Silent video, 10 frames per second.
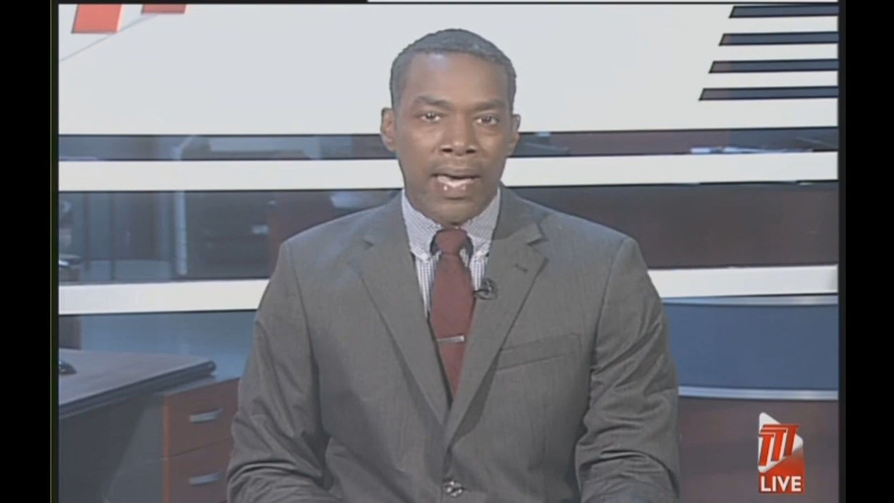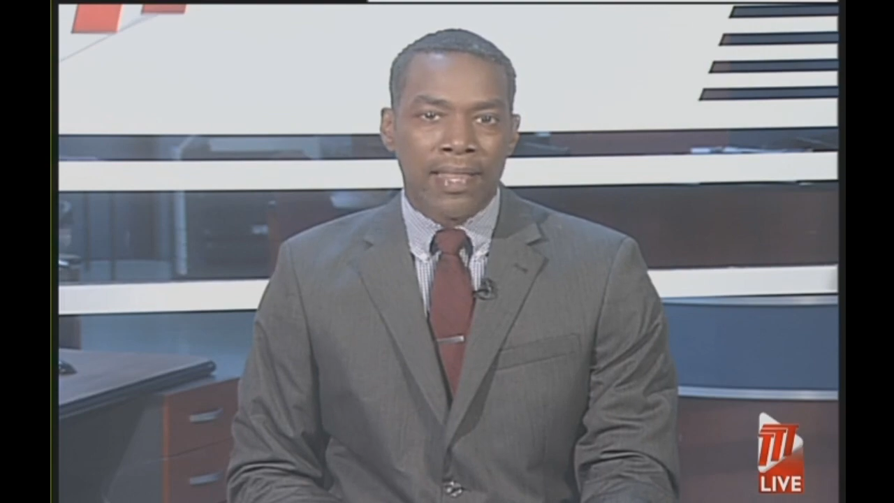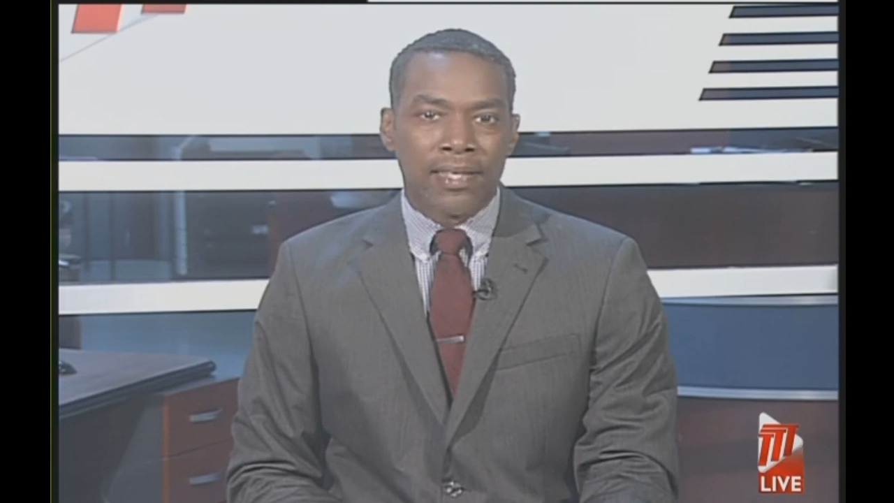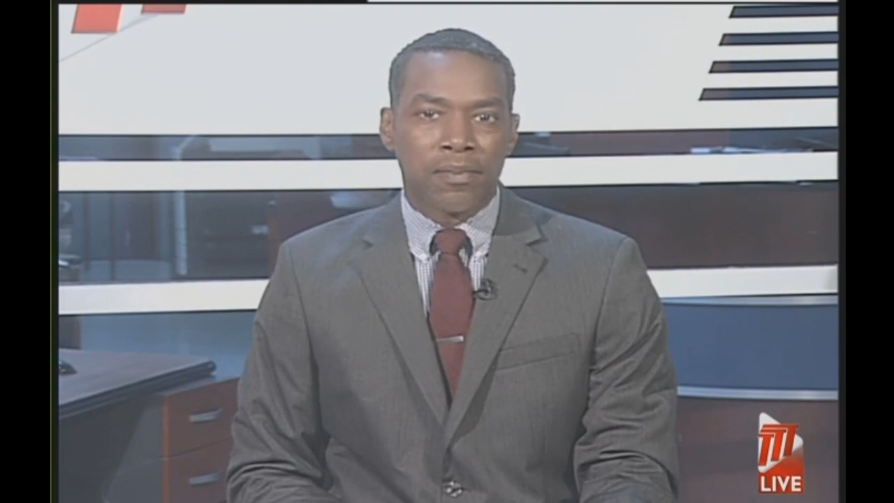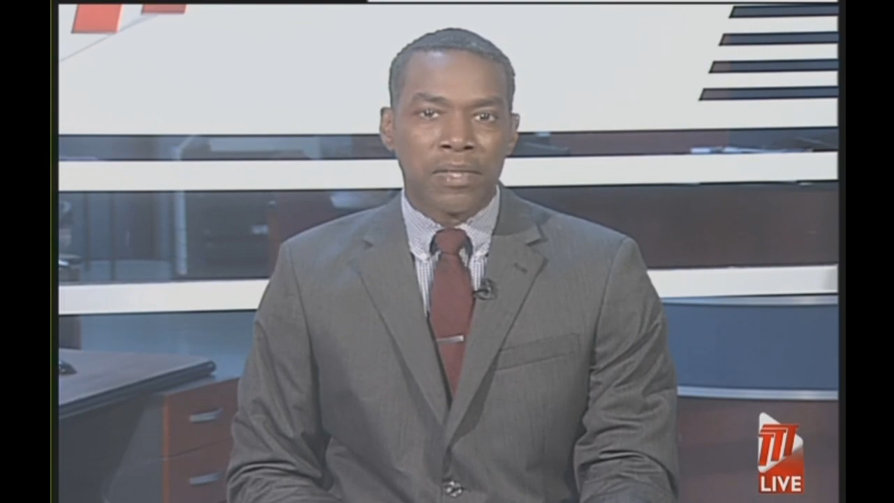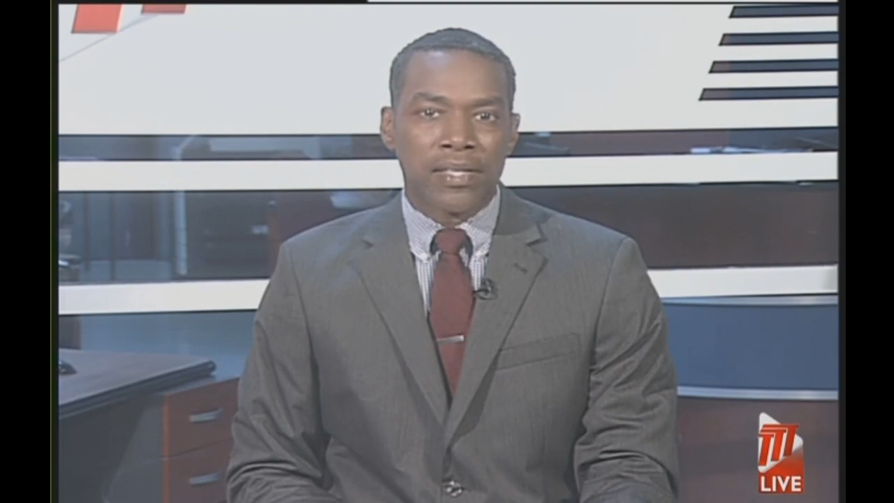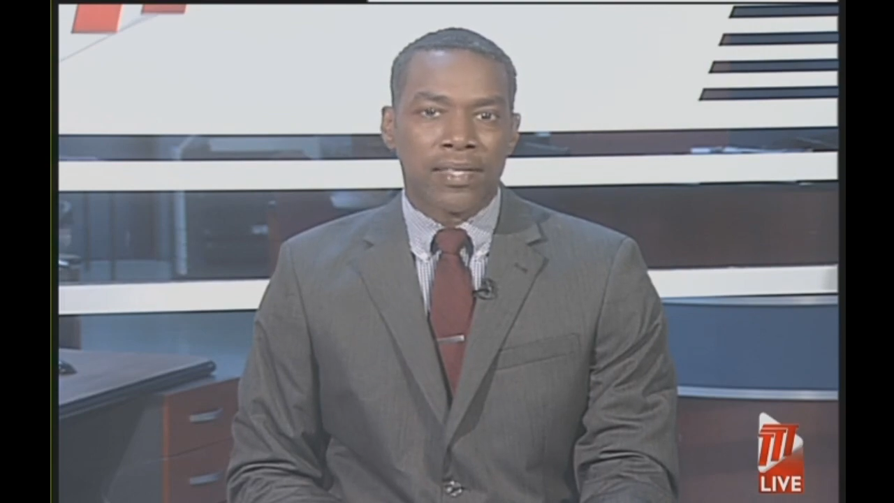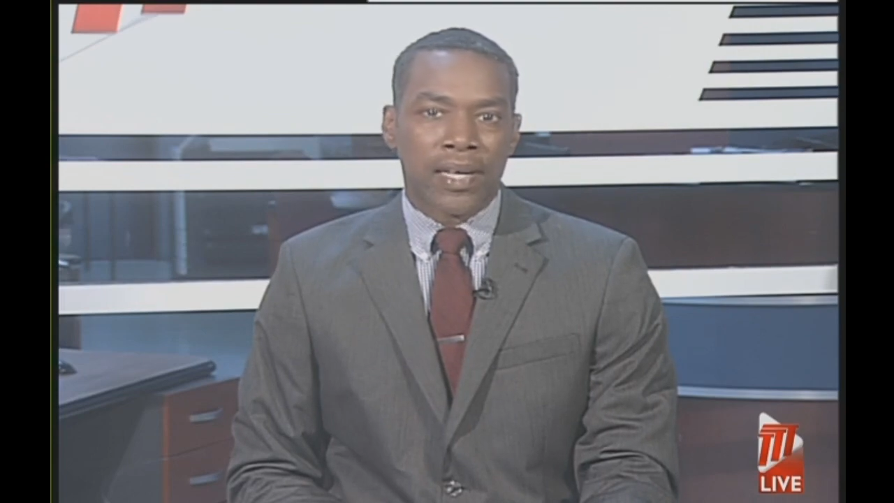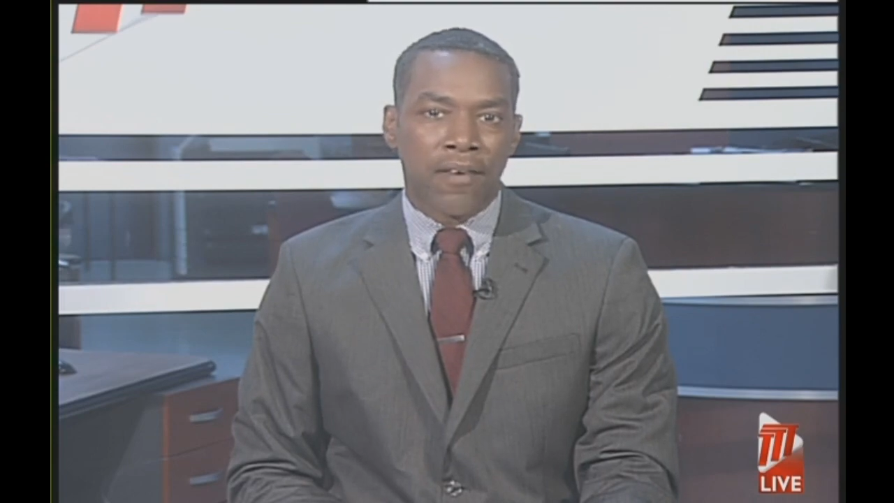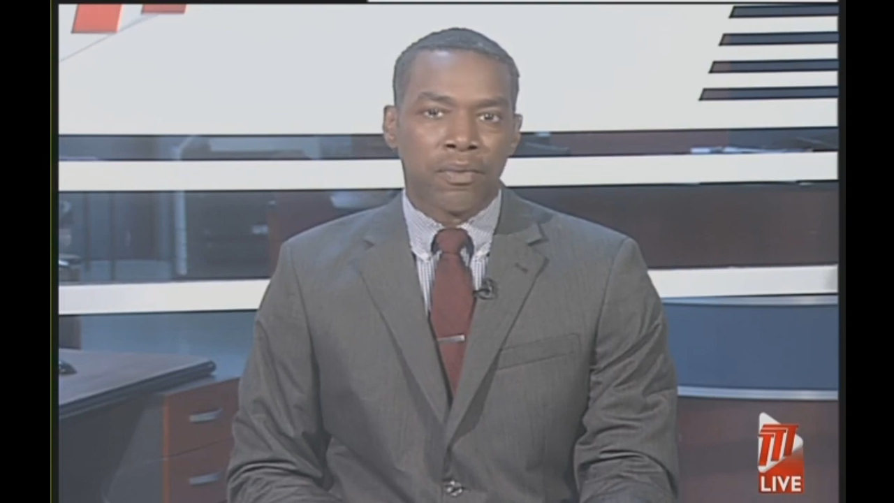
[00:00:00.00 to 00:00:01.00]
This means
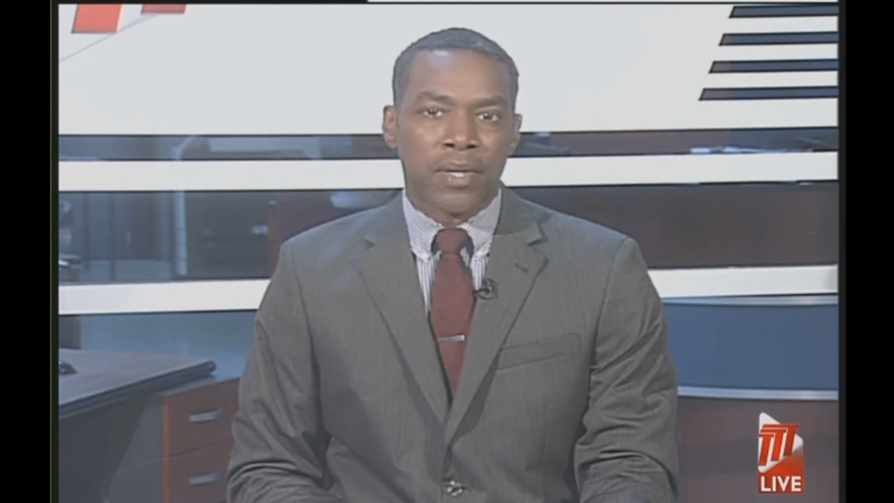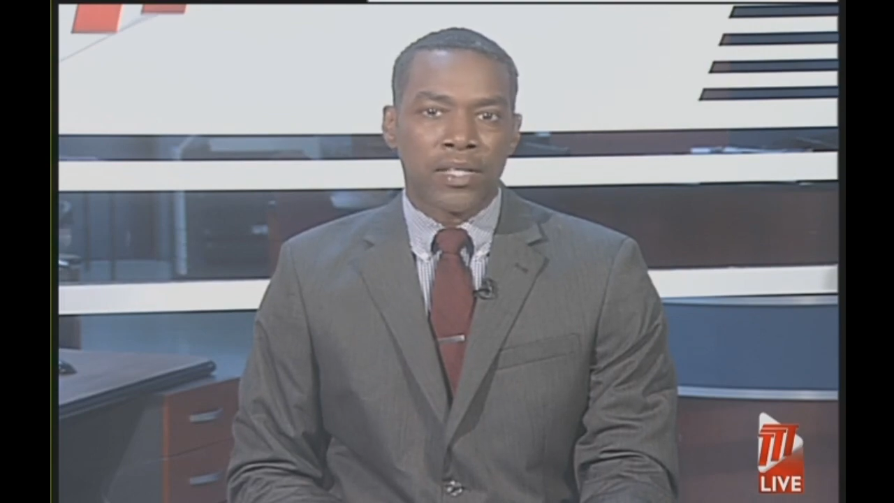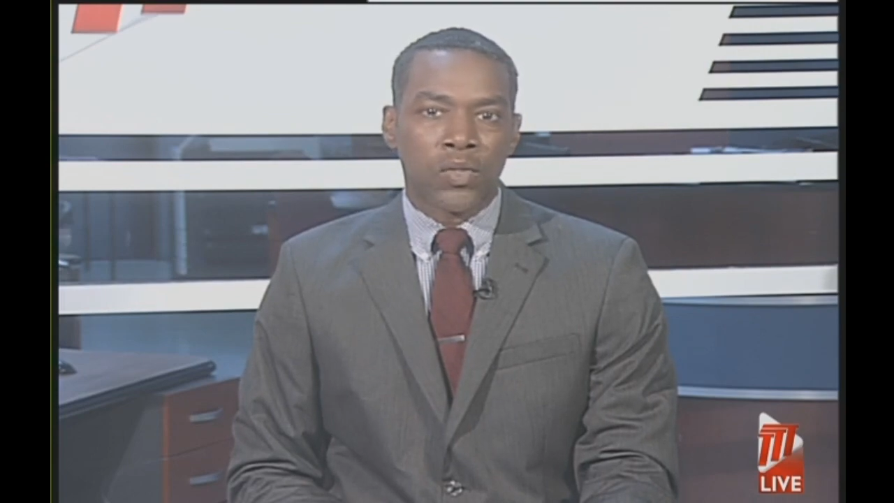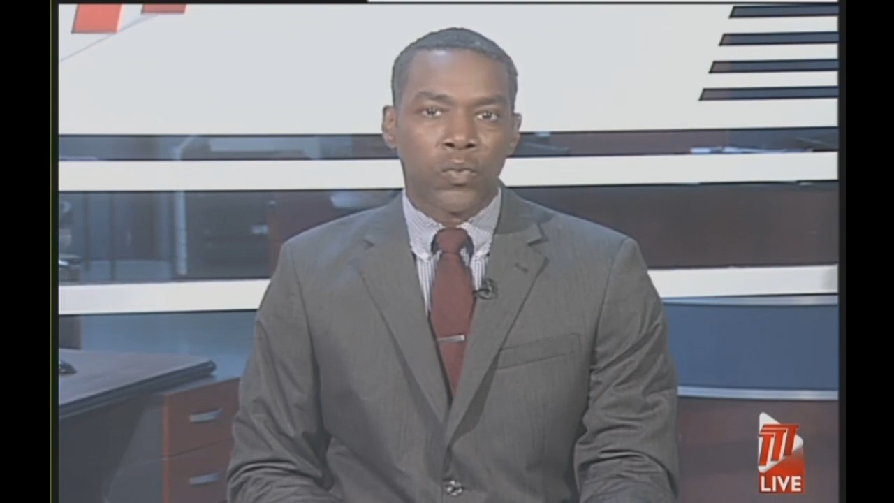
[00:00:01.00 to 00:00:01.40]
the government,